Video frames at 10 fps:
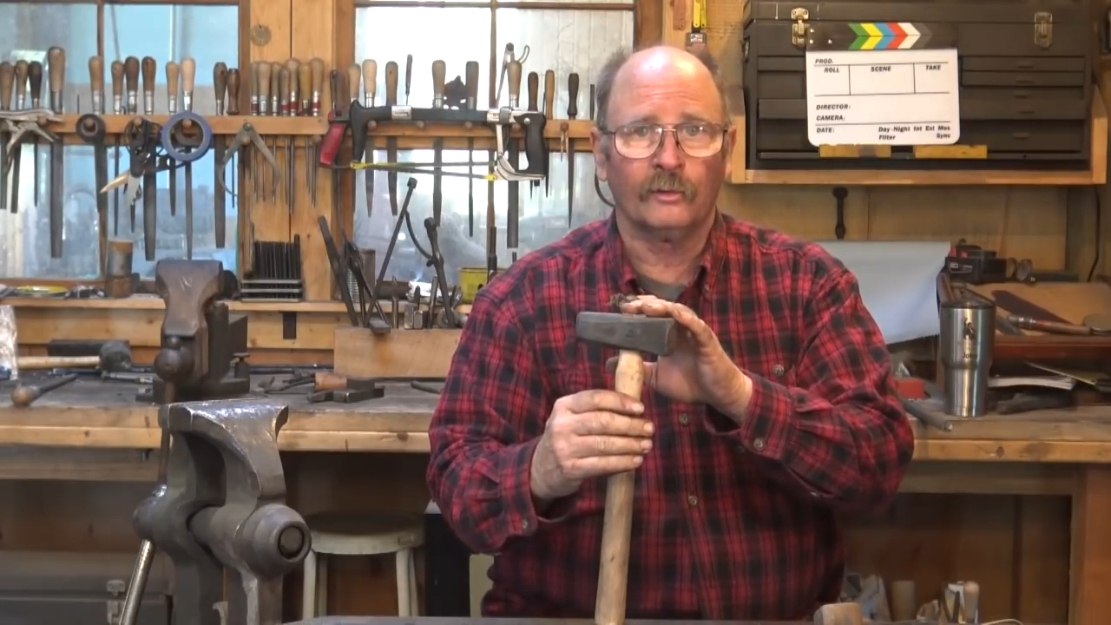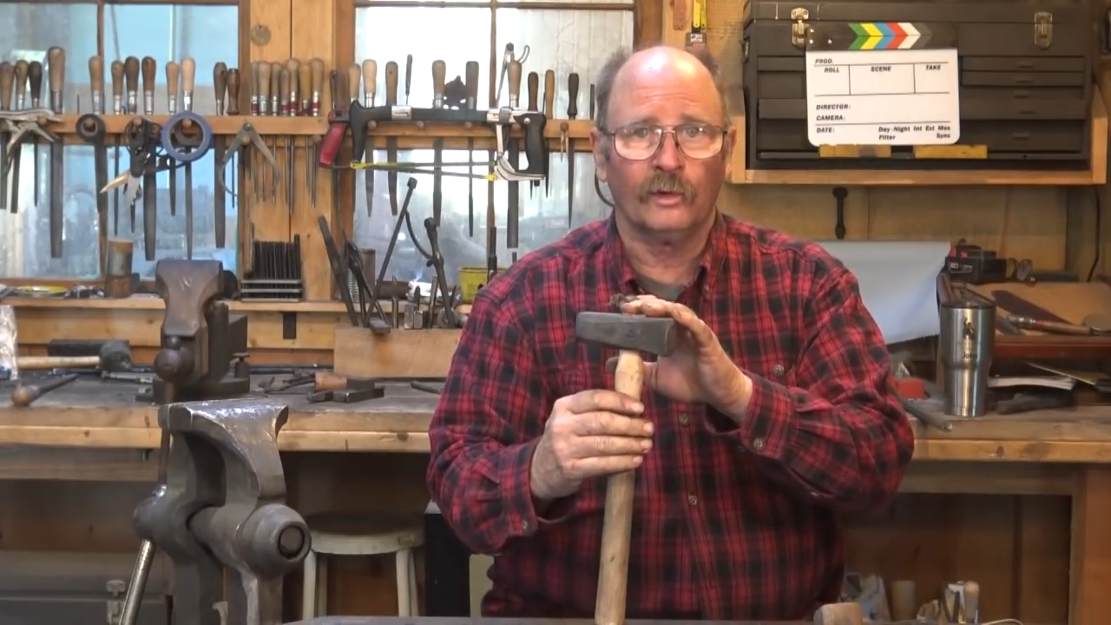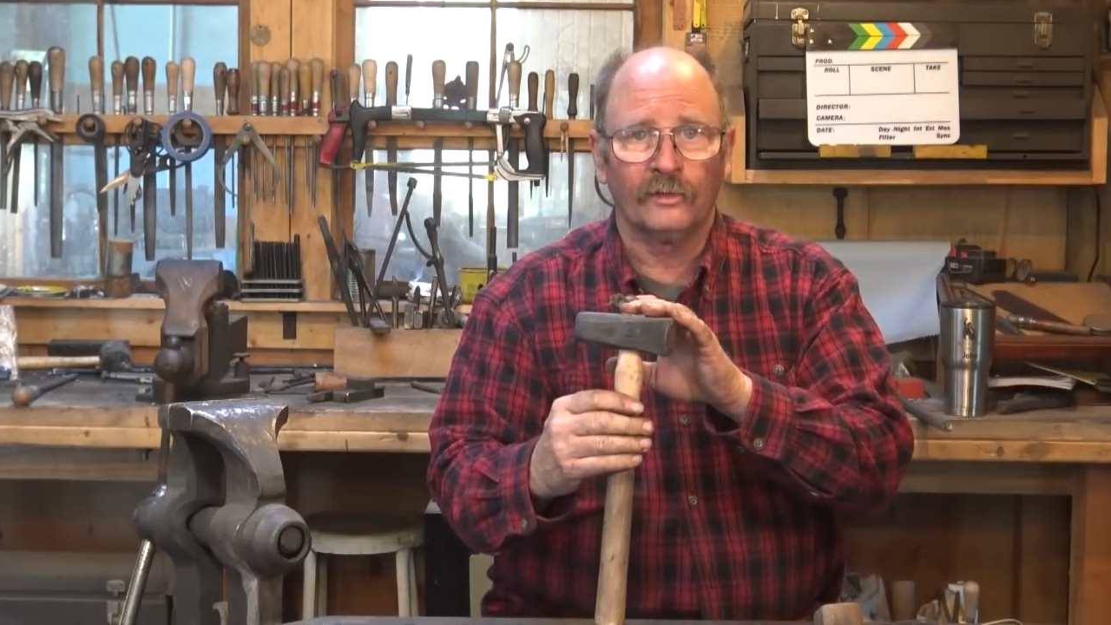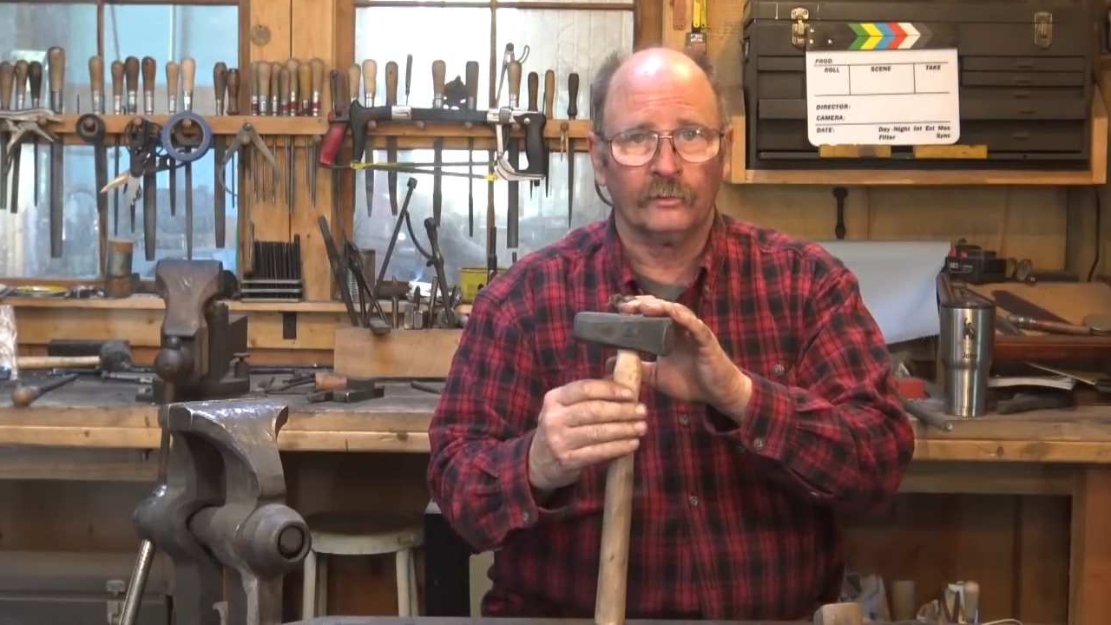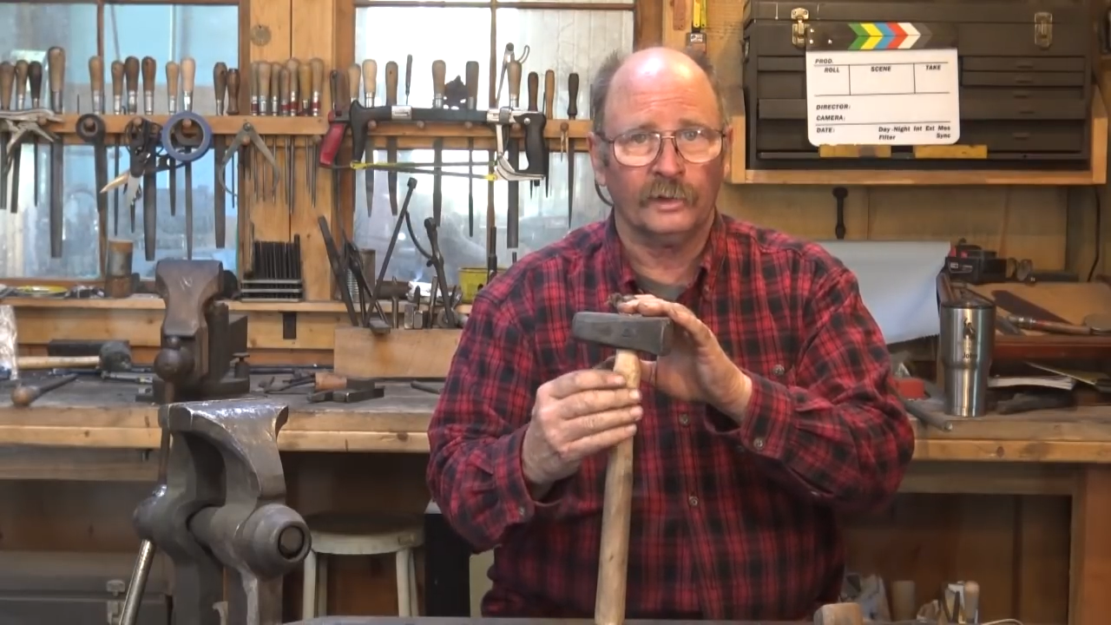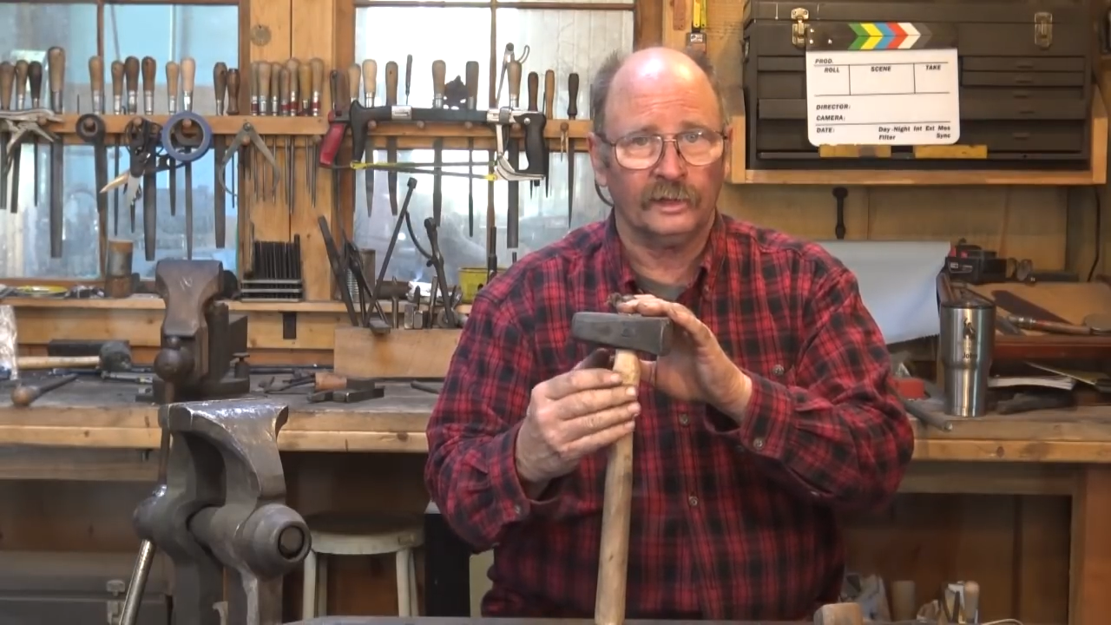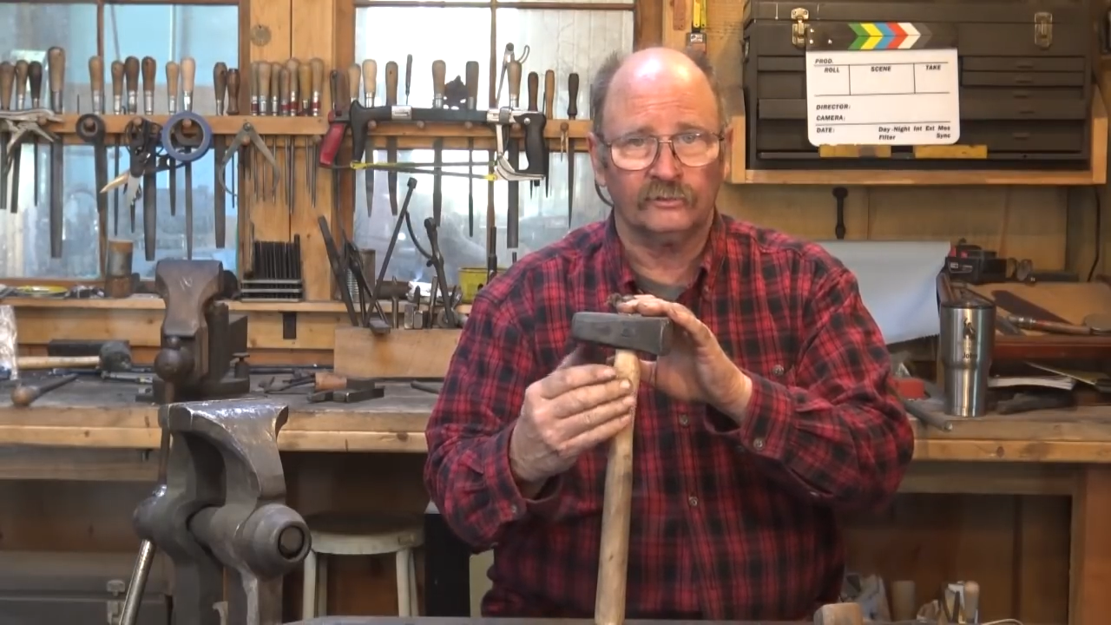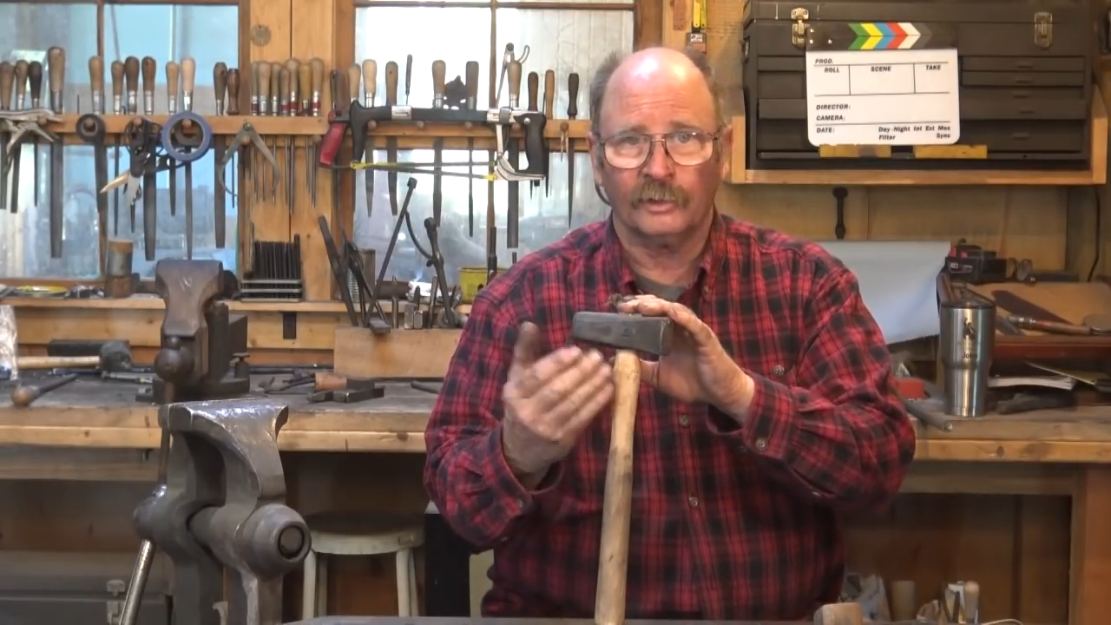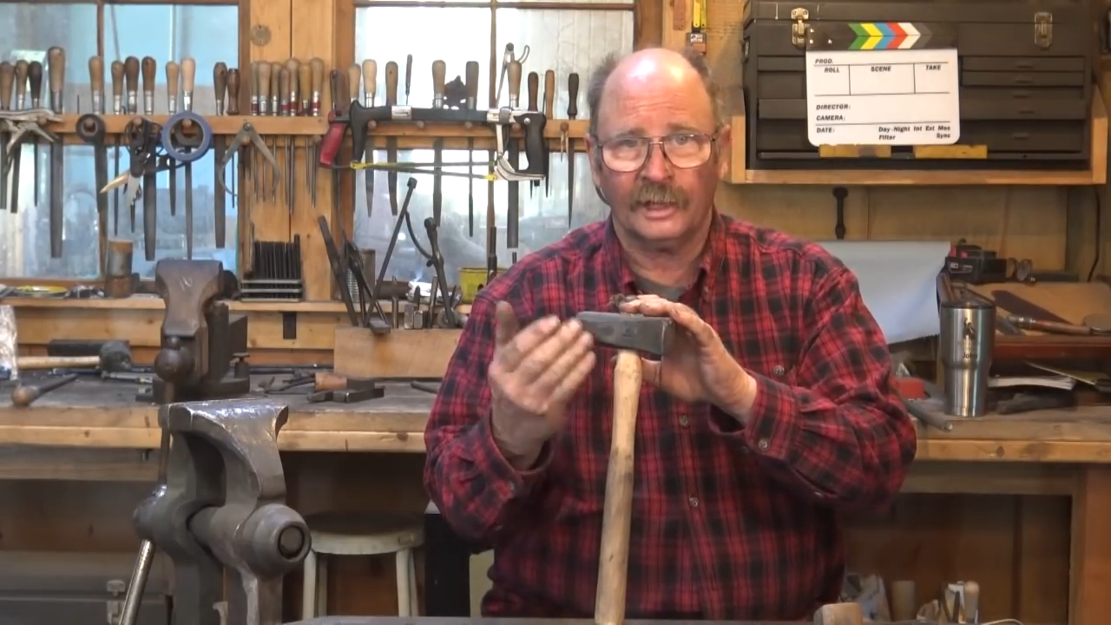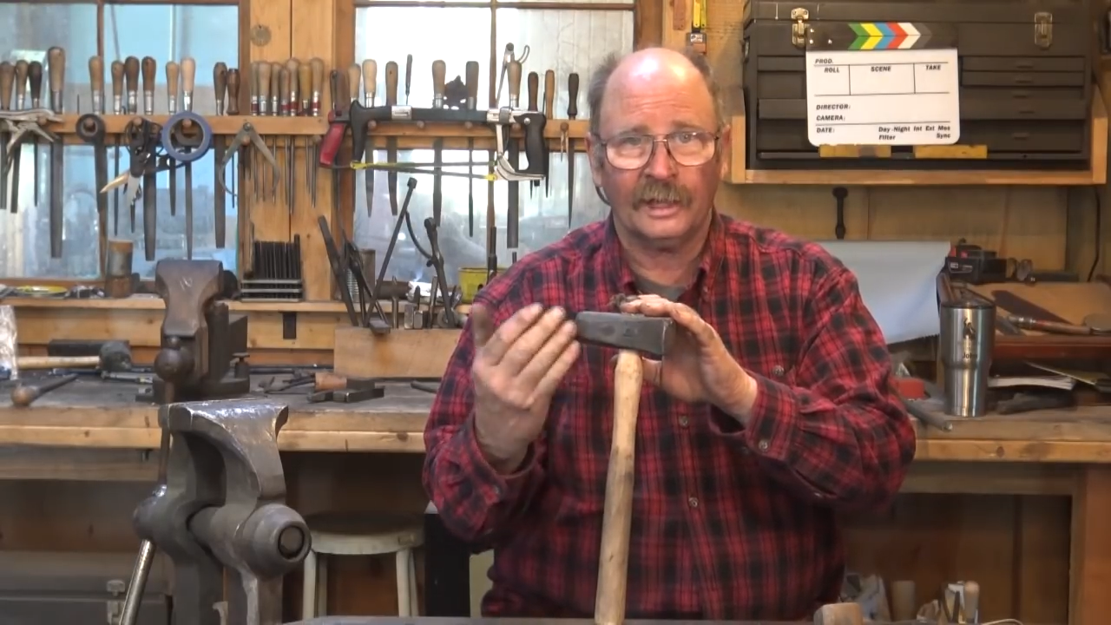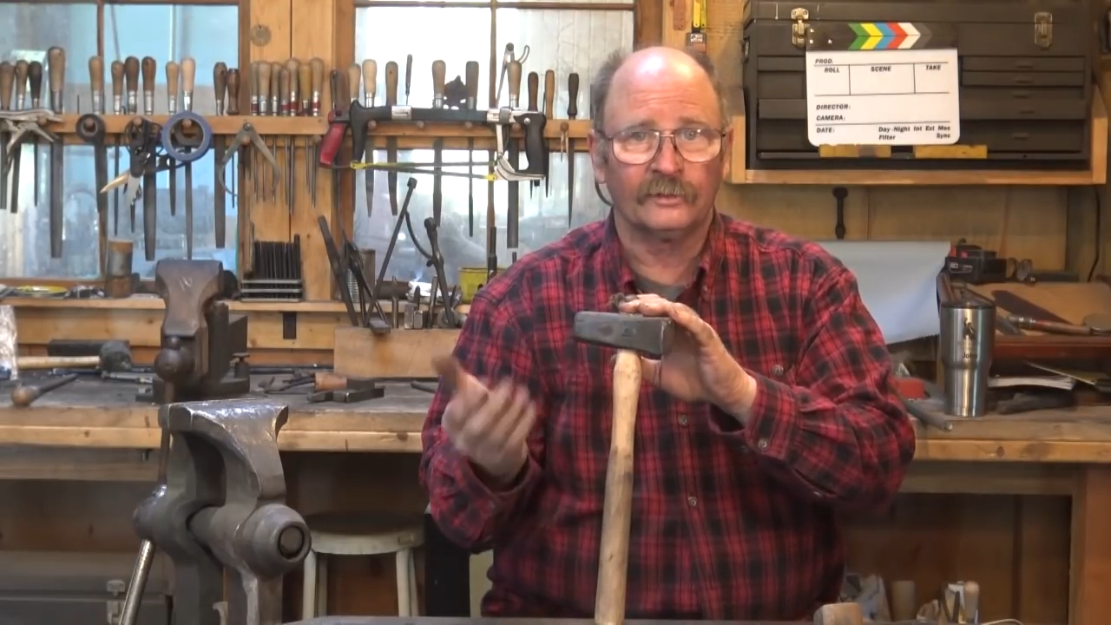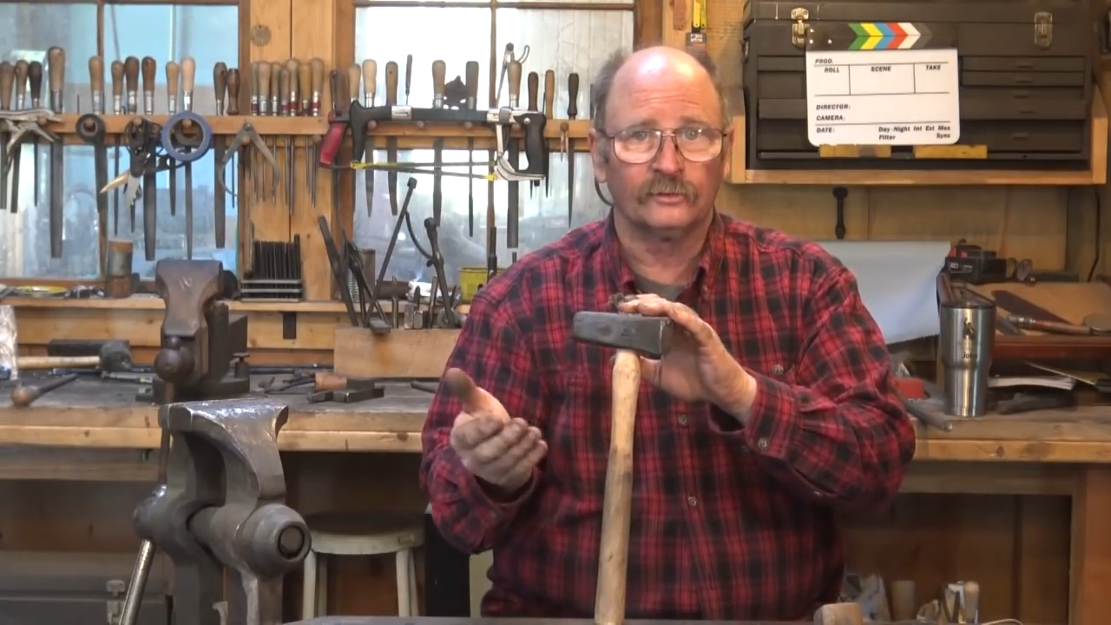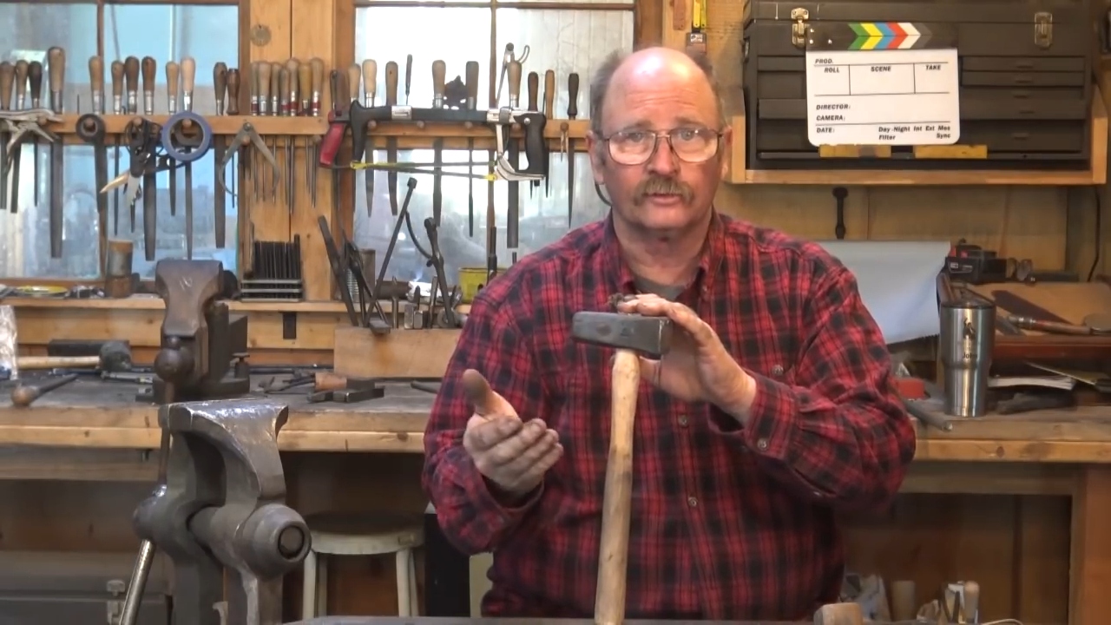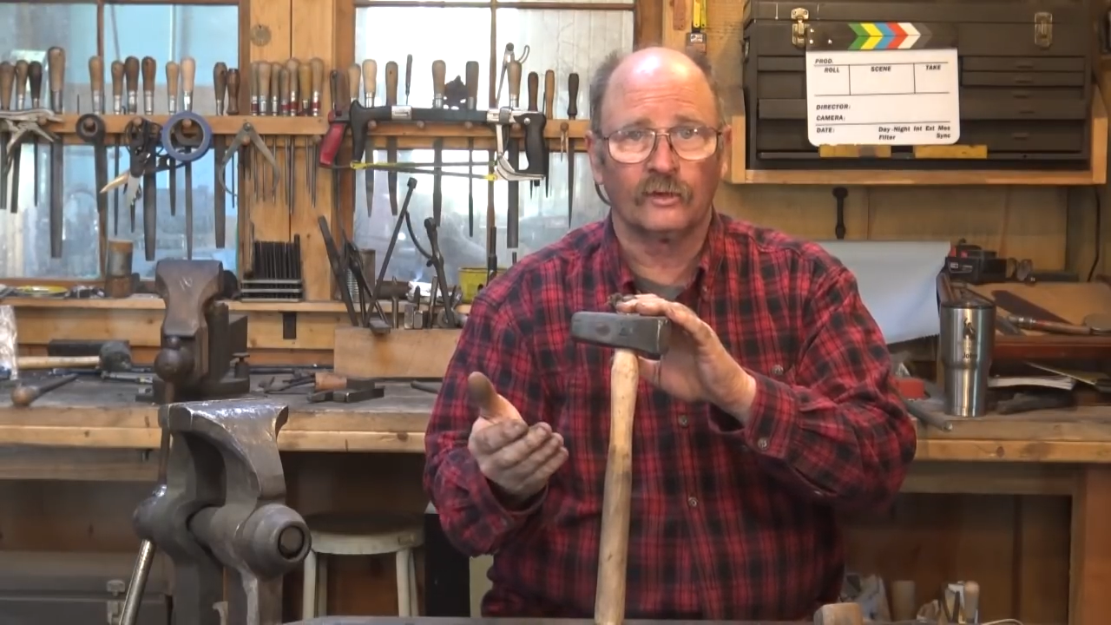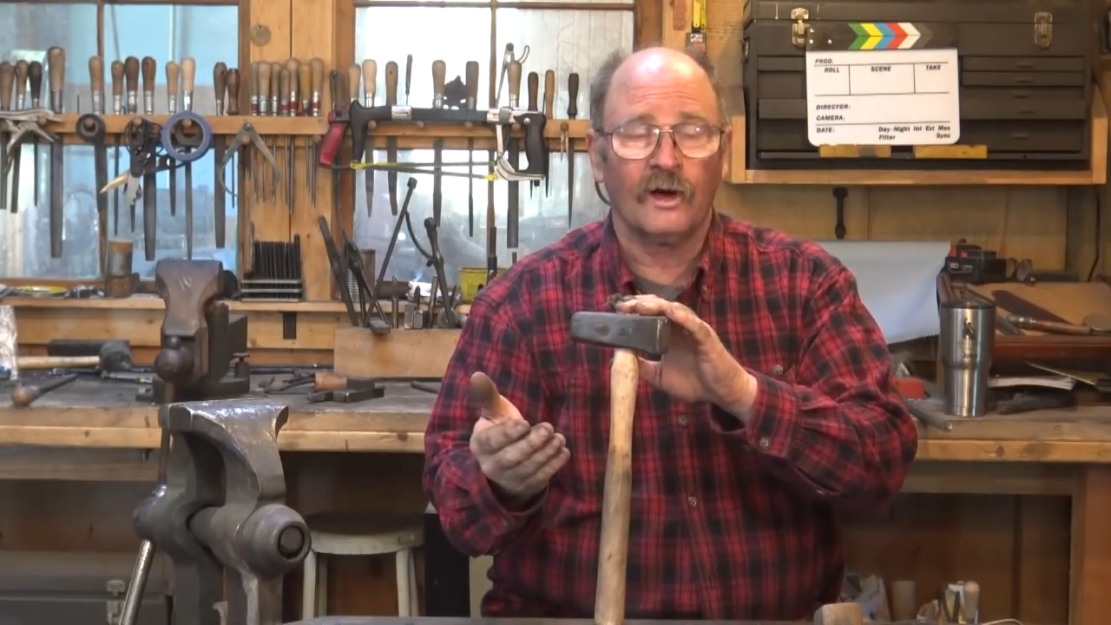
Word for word: weather means my handles are